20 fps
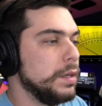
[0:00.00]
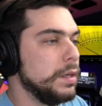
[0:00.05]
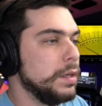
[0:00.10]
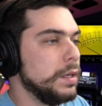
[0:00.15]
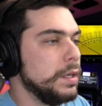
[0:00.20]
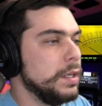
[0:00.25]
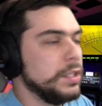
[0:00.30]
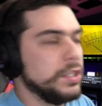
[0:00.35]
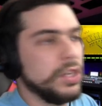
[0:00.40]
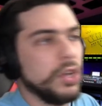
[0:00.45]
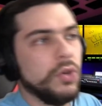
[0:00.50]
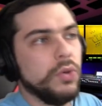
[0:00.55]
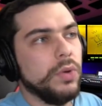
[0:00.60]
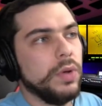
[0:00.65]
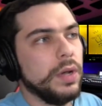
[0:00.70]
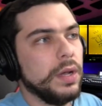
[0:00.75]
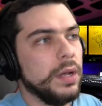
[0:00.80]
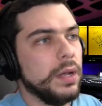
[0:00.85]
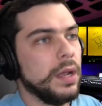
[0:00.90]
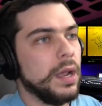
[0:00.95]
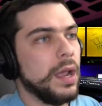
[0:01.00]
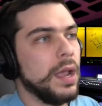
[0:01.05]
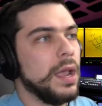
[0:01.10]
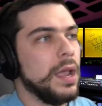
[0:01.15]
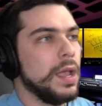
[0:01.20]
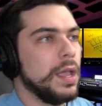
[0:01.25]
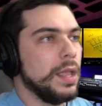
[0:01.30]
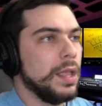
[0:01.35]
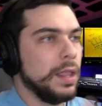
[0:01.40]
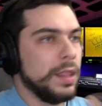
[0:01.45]
So
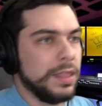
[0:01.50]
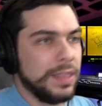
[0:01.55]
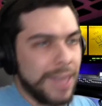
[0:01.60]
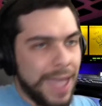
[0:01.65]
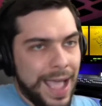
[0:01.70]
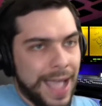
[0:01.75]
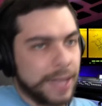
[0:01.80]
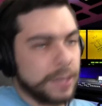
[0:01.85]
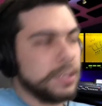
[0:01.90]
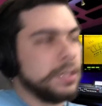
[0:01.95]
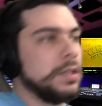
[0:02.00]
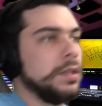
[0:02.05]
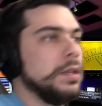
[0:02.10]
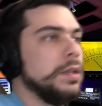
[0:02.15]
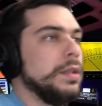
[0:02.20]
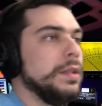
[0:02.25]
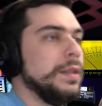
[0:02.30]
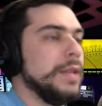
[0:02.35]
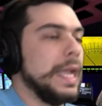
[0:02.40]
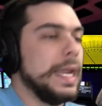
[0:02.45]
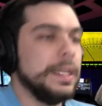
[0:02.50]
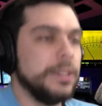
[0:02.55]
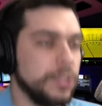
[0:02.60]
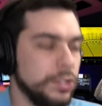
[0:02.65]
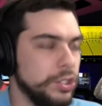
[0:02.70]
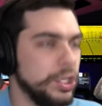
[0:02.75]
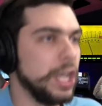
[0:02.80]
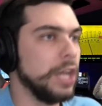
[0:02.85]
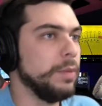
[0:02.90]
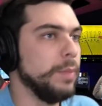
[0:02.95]
that, ladies
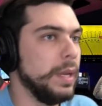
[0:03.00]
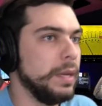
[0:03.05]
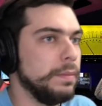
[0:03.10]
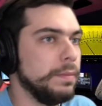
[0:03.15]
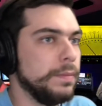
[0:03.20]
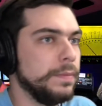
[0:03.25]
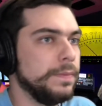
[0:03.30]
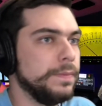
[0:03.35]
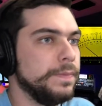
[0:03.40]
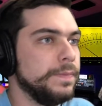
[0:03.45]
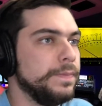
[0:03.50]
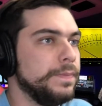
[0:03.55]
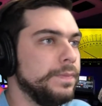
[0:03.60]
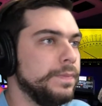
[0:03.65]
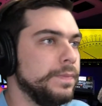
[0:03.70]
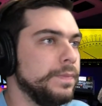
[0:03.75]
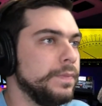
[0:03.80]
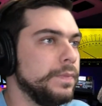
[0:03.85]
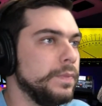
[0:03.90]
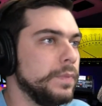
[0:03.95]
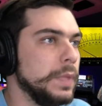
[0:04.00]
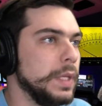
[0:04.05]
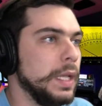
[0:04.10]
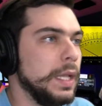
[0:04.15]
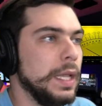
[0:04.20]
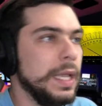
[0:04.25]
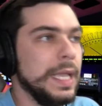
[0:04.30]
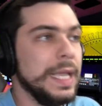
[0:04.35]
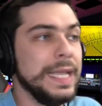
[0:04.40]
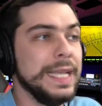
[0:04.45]
and gentlemen,
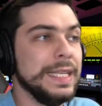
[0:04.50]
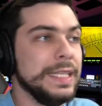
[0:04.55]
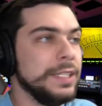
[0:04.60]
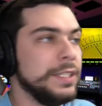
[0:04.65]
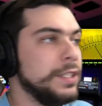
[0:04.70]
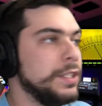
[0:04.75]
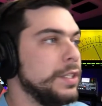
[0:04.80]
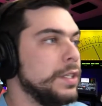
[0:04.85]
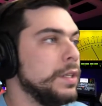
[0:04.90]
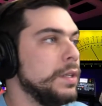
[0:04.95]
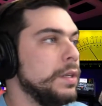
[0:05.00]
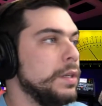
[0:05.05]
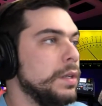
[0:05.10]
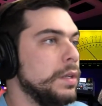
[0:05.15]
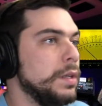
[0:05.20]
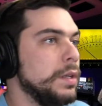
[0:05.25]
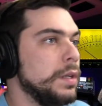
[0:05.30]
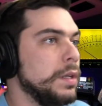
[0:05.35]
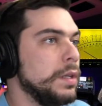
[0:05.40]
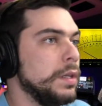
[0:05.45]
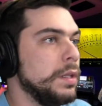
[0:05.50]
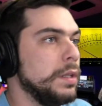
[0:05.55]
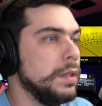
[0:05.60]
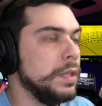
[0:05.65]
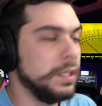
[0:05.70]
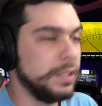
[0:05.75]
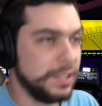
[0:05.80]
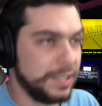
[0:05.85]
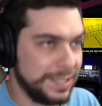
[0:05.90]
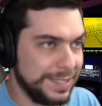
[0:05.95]
is
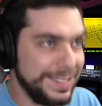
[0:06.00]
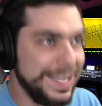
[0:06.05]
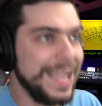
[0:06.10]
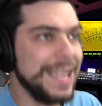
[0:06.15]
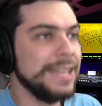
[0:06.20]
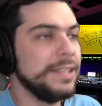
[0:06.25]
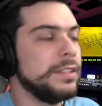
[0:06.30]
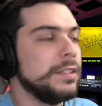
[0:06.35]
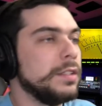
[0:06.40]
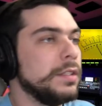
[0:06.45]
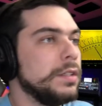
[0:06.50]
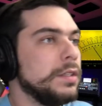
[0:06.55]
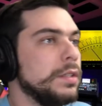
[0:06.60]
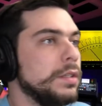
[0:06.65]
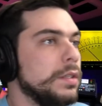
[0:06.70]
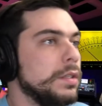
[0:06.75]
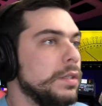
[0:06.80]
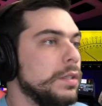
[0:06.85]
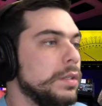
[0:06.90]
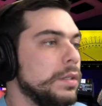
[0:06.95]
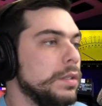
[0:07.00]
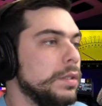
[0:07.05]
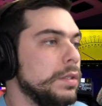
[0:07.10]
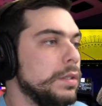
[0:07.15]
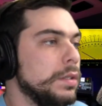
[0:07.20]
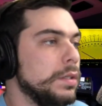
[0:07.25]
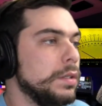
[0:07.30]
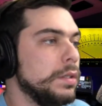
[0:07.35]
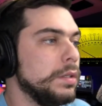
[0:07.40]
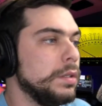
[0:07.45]
the state
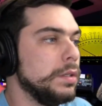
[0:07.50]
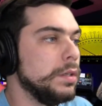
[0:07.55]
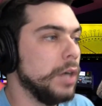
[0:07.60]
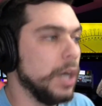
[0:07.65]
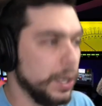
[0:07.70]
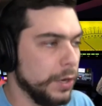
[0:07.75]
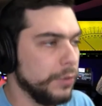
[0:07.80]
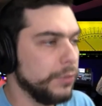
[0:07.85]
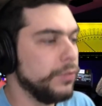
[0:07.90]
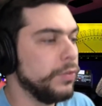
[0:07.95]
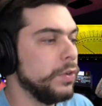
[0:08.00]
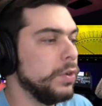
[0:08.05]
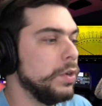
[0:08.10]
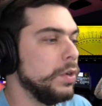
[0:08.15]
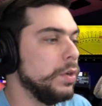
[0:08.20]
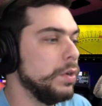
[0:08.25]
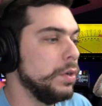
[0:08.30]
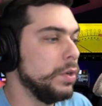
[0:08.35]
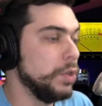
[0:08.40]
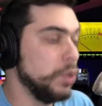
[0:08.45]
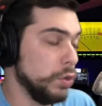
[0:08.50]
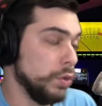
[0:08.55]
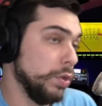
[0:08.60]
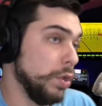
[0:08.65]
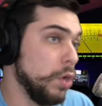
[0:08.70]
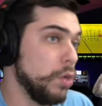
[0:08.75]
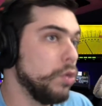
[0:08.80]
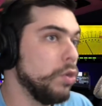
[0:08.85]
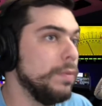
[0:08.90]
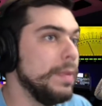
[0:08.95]
of your
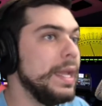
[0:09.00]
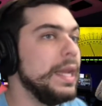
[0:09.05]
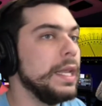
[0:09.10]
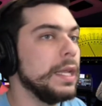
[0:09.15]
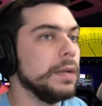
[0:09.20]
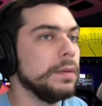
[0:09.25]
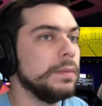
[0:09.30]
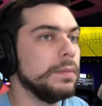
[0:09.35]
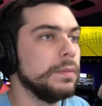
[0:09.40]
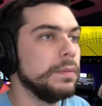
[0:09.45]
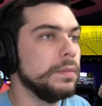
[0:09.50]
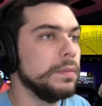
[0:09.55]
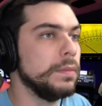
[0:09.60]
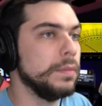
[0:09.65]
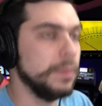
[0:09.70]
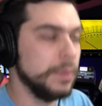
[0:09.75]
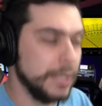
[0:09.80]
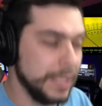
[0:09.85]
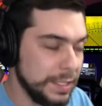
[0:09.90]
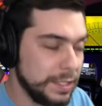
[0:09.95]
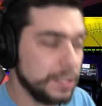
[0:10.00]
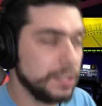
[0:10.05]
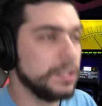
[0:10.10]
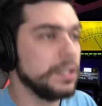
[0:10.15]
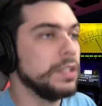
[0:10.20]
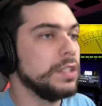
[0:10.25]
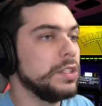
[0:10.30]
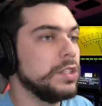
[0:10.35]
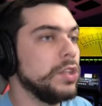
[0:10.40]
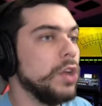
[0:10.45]
local media. This is
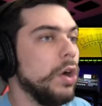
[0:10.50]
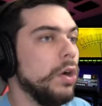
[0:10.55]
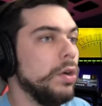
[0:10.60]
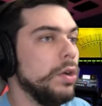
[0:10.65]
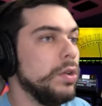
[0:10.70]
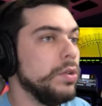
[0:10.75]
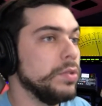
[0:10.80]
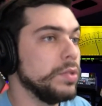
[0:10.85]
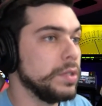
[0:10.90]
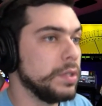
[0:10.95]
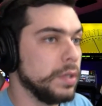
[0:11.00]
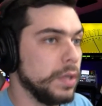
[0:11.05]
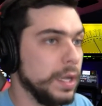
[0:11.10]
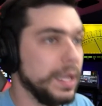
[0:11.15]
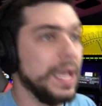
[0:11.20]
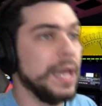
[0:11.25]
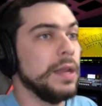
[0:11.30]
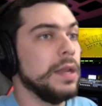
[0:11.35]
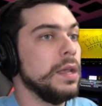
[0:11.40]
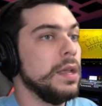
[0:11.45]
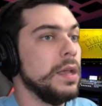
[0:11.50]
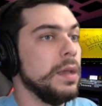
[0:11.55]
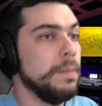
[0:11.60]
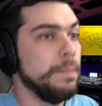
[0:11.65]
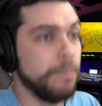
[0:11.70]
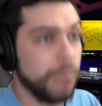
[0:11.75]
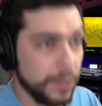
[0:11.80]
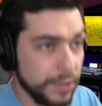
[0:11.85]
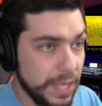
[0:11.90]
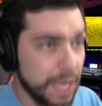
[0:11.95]
the Star News. Again,
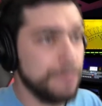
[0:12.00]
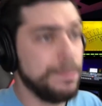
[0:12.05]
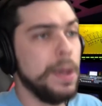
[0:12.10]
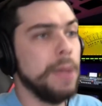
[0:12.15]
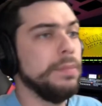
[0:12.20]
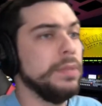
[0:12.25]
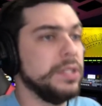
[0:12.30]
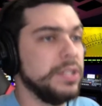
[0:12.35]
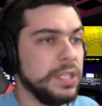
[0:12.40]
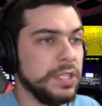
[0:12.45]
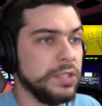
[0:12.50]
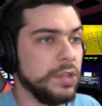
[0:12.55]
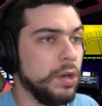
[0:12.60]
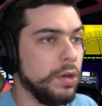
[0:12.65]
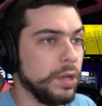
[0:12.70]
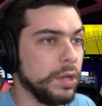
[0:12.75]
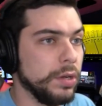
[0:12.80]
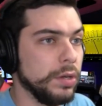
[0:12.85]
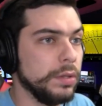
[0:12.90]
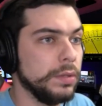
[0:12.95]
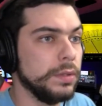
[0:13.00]
they published this article.